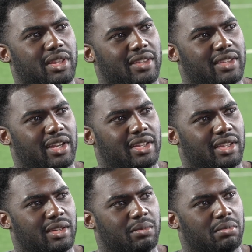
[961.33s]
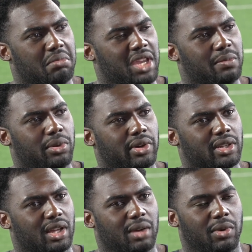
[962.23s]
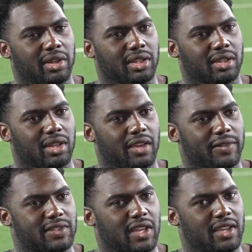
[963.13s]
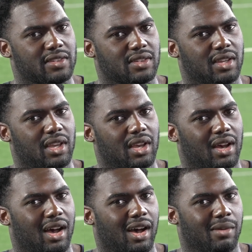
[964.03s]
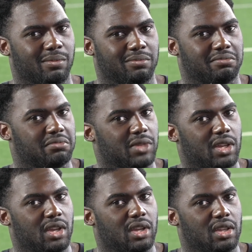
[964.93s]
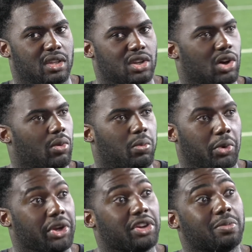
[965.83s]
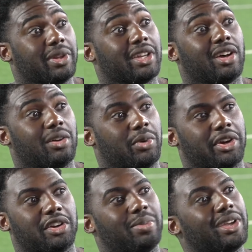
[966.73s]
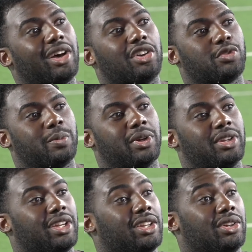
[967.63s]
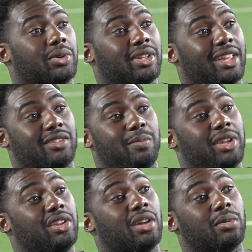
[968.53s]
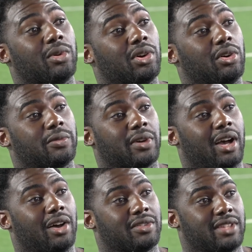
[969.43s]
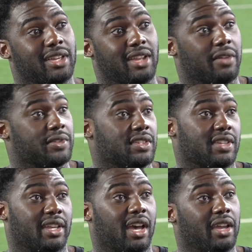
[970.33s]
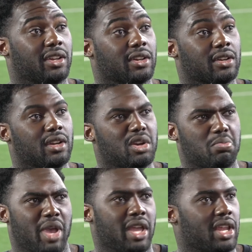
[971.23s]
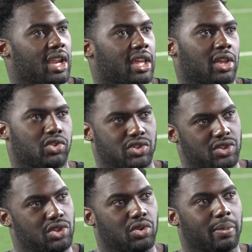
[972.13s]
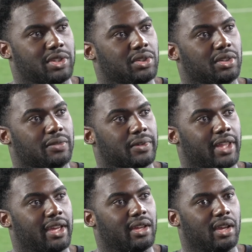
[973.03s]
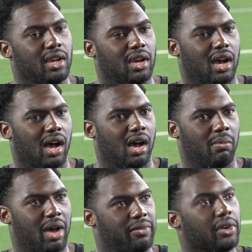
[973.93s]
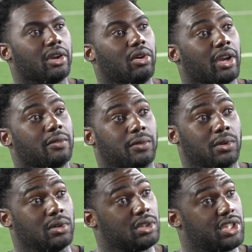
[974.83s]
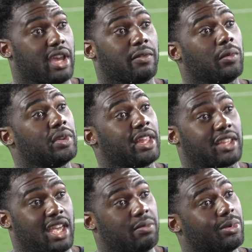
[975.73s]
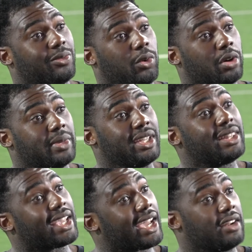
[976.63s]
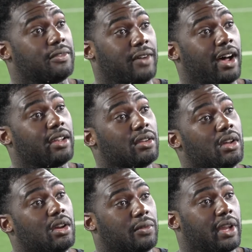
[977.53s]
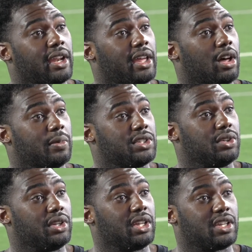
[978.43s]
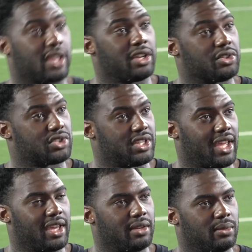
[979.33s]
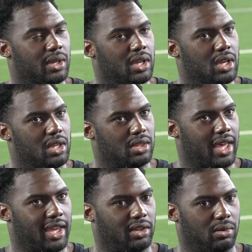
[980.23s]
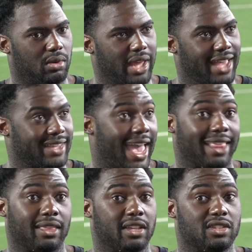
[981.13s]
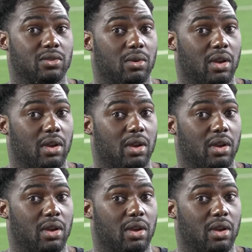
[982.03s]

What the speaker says: That's kind of the main point I want to emphasize. You know, we're here to play college football and to get a degree. That's been the number one goal for Ohio State ever since I got here, and NIL is just a new opportunity for that. I'm very grateful to everyone that came before me that kind of fought for the NIL opportunity, because I understand that as athletes,